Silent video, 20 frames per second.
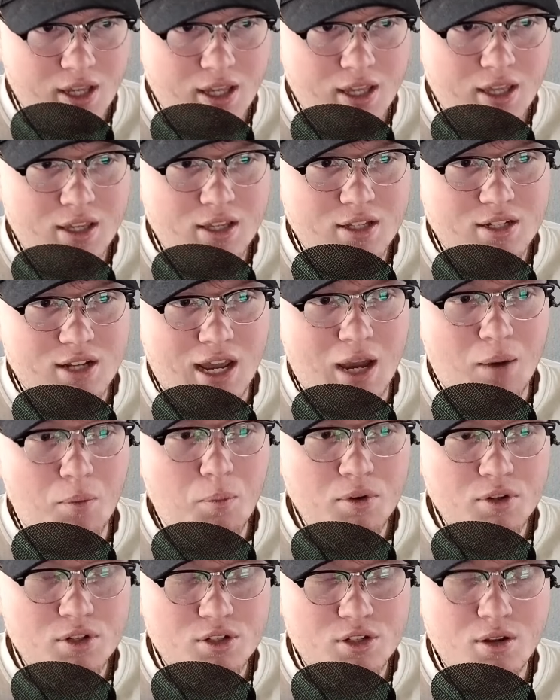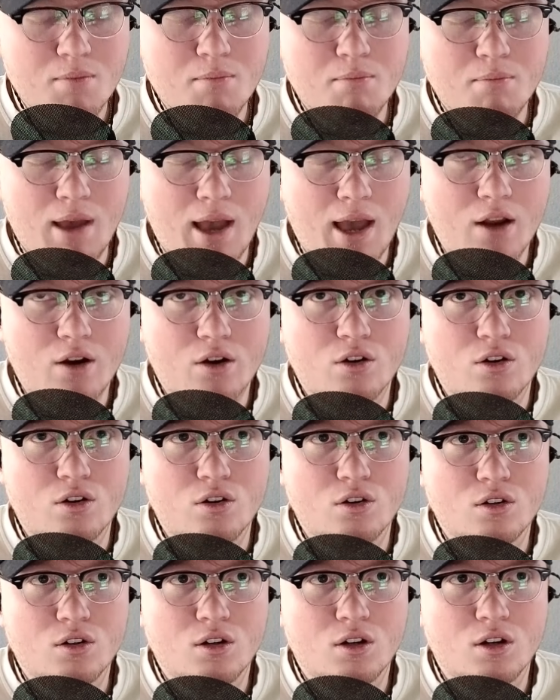is how much does it matter
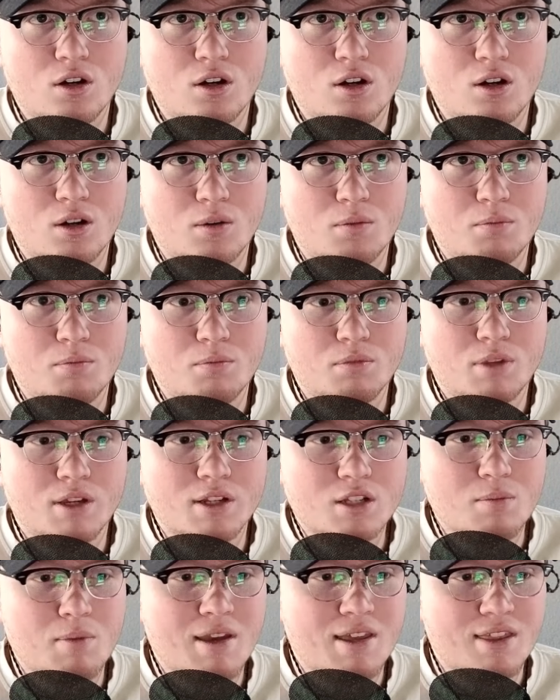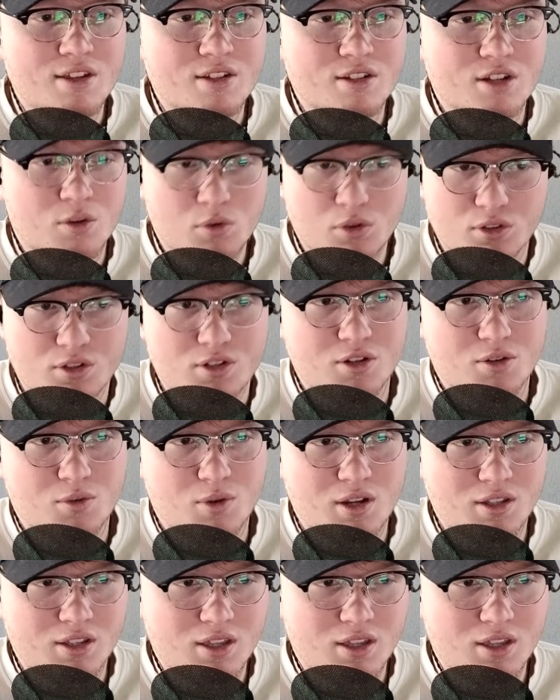like to make things like realistic, right?